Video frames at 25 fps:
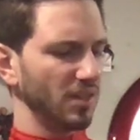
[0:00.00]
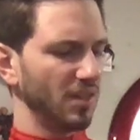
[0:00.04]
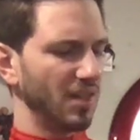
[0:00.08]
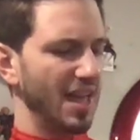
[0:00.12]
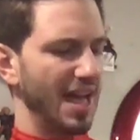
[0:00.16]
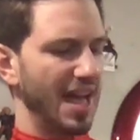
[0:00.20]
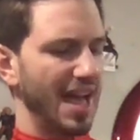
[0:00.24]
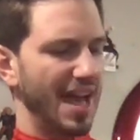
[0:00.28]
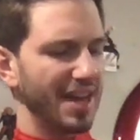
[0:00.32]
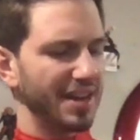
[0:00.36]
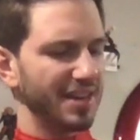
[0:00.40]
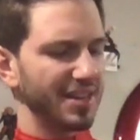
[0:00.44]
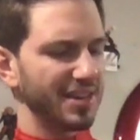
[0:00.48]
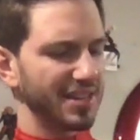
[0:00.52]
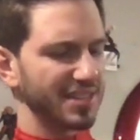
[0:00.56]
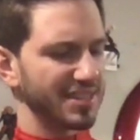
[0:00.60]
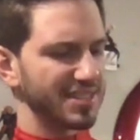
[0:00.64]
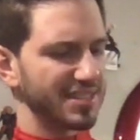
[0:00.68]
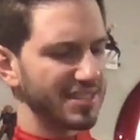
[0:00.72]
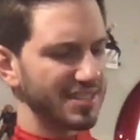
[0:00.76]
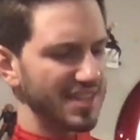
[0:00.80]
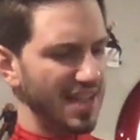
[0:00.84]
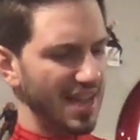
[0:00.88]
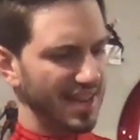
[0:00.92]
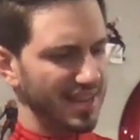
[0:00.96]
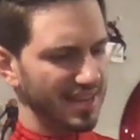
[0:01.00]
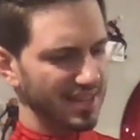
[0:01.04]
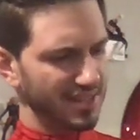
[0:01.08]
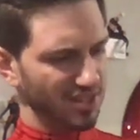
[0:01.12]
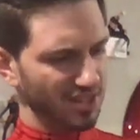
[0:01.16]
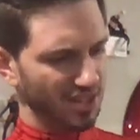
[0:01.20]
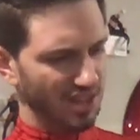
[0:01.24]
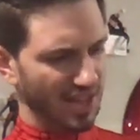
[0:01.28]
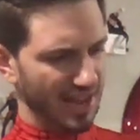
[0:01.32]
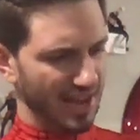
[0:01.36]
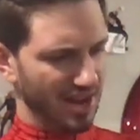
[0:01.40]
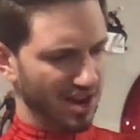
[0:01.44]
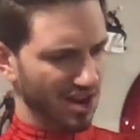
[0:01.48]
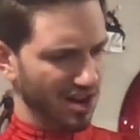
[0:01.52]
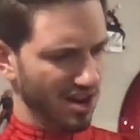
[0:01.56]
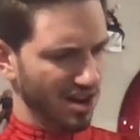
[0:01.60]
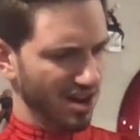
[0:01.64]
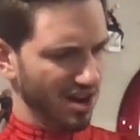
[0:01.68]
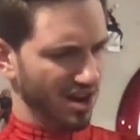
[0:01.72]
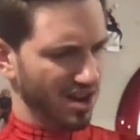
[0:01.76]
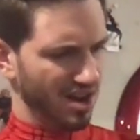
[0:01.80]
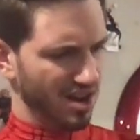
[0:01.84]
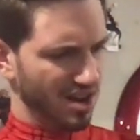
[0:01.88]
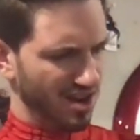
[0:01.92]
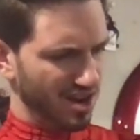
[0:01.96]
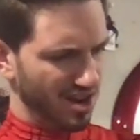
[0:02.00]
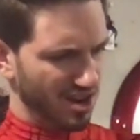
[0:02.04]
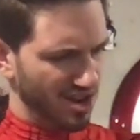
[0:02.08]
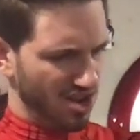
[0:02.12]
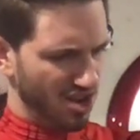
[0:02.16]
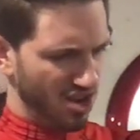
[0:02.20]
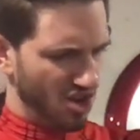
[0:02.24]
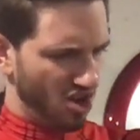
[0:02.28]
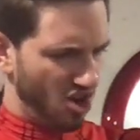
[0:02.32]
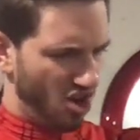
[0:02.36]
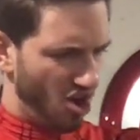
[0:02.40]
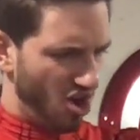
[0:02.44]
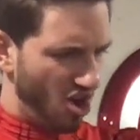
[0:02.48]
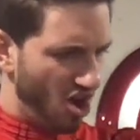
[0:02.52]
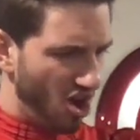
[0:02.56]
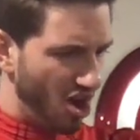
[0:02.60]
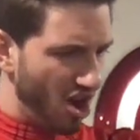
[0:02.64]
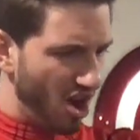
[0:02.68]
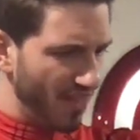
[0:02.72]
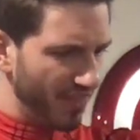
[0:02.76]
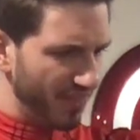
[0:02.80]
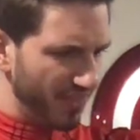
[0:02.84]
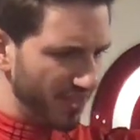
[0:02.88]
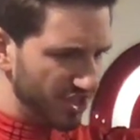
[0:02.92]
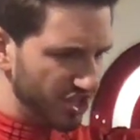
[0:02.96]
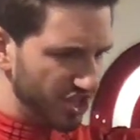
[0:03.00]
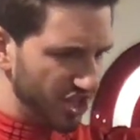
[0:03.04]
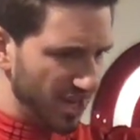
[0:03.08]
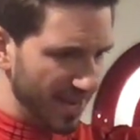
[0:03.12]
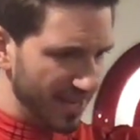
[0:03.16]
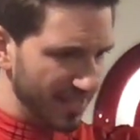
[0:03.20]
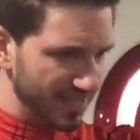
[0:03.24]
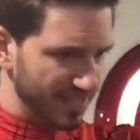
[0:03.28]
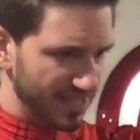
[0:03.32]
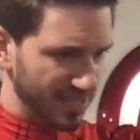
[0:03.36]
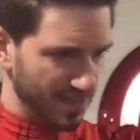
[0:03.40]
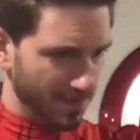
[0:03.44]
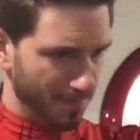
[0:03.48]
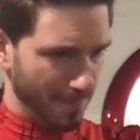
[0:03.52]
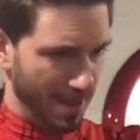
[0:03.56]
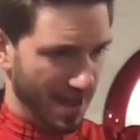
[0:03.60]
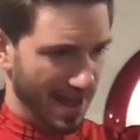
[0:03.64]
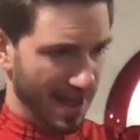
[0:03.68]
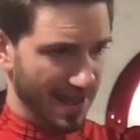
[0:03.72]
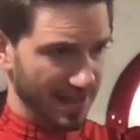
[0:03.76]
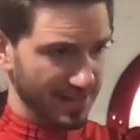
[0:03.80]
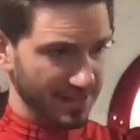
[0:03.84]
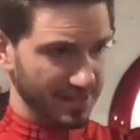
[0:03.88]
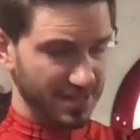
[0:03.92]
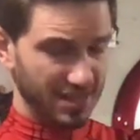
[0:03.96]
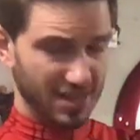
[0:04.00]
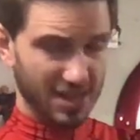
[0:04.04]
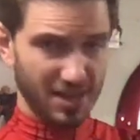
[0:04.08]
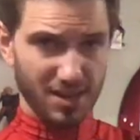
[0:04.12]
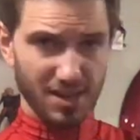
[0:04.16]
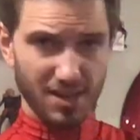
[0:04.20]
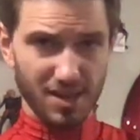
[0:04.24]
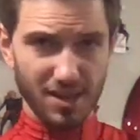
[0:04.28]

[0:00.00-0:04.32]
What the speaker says: added a second layer on the Jason mask,